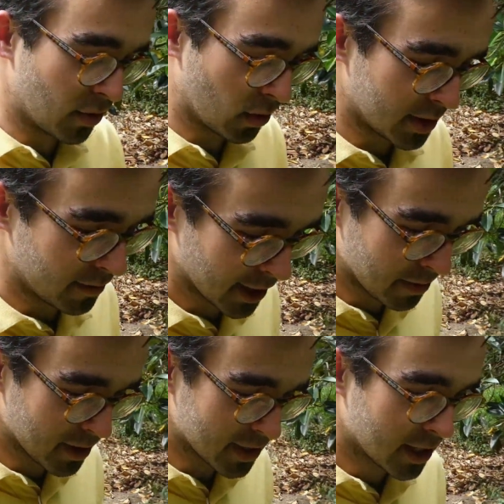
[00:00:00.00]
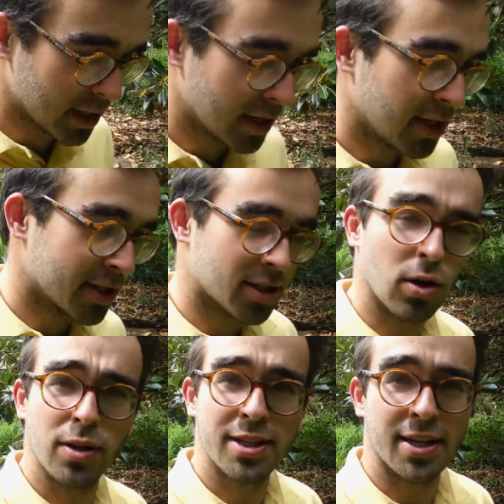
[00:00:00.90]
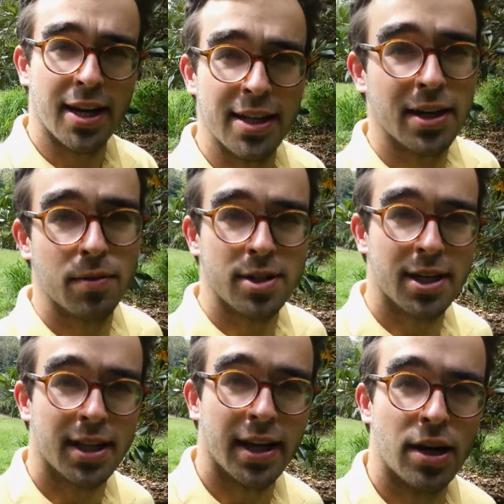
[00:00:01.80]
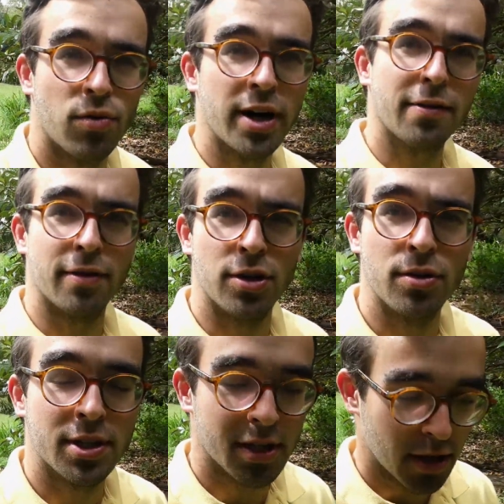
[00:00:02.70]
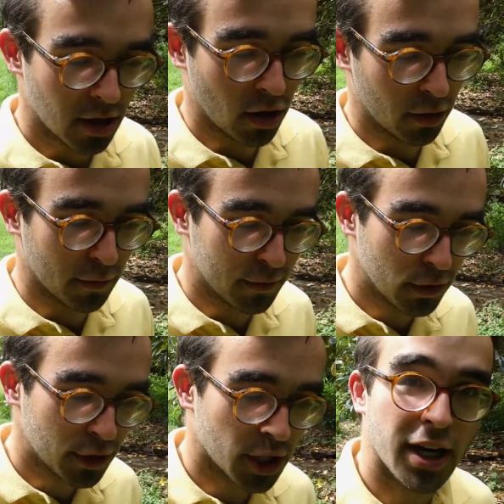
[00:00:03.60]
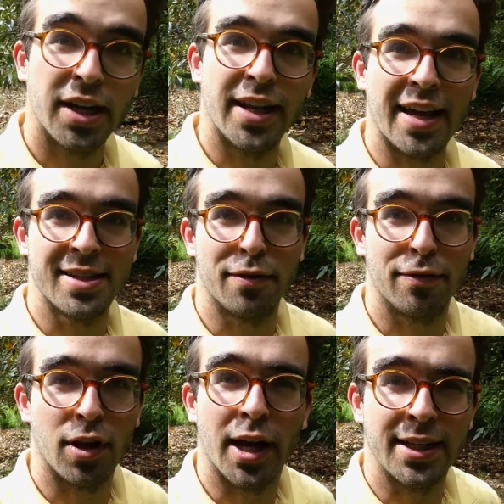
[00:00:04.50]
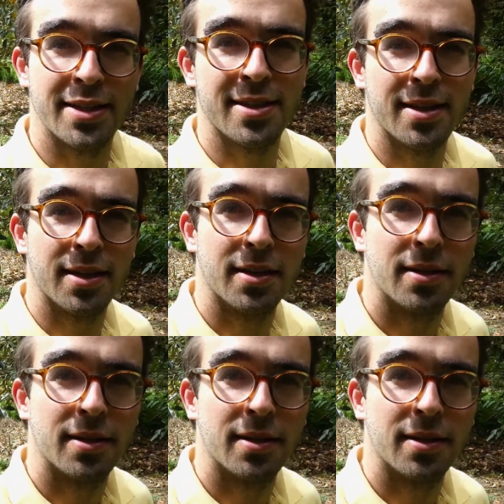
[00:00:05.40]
more development, solar sailing was declared ready for use on future NASA flights.